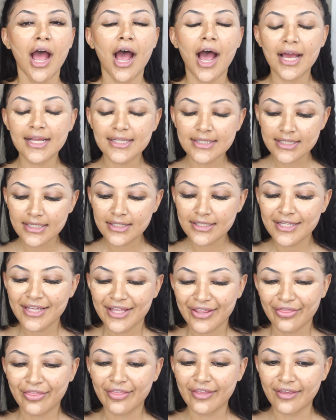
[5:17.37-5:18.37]
I
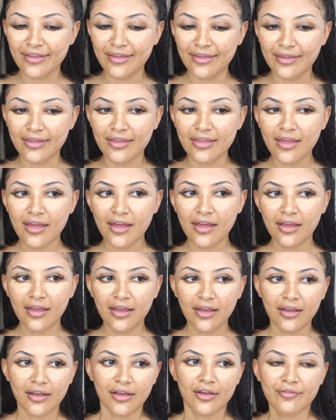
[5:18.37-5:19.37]
did the
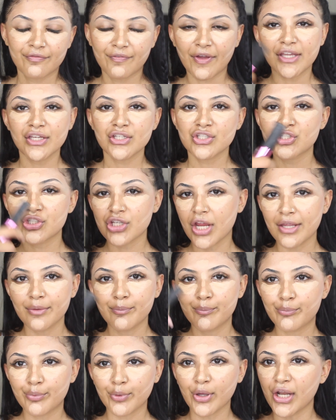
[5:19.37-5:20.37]
face shape
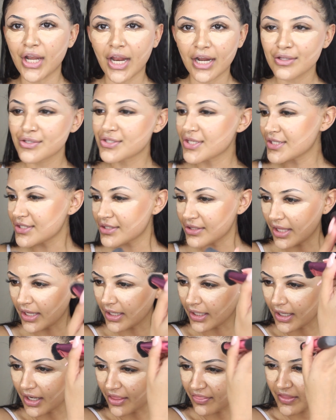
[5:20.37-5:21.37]
analysis
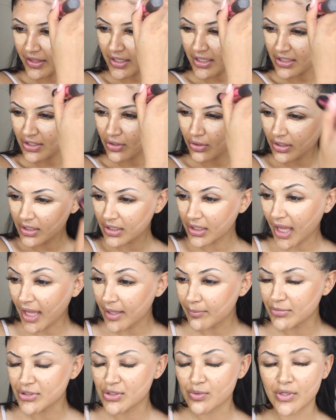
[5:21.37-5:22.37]
thing, and I think it
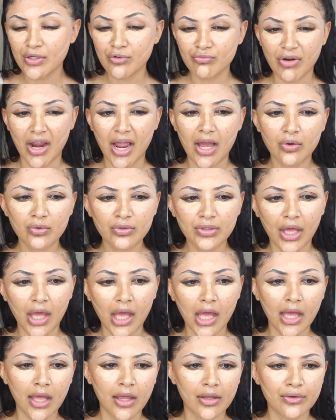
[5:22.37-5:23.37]
came between round
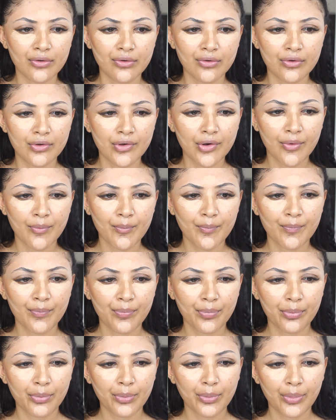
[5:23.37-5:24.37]
and
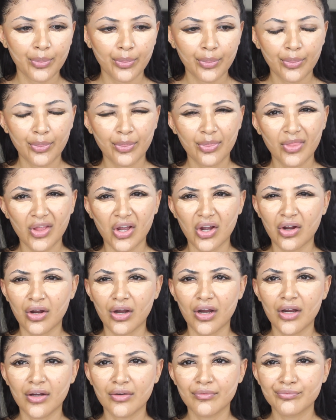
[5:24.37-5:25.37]

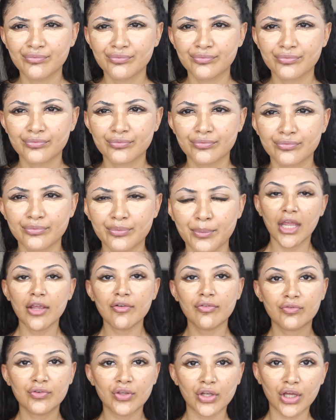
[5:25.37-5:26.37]
heart.
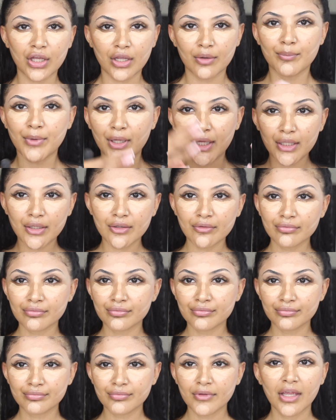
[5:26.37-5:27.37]
If you look at me,
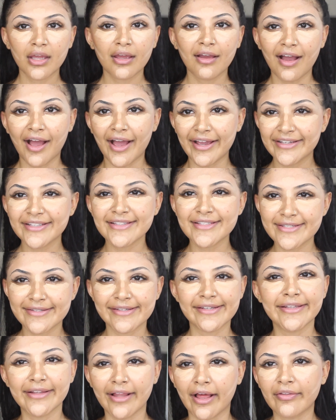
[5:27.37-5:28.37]
I can
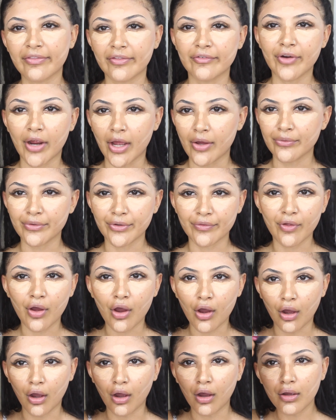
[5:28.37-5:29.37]
see like the round and the
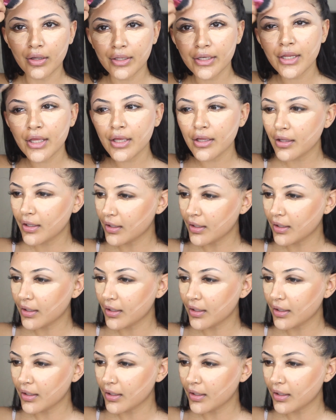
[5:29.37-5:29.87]
heart in it.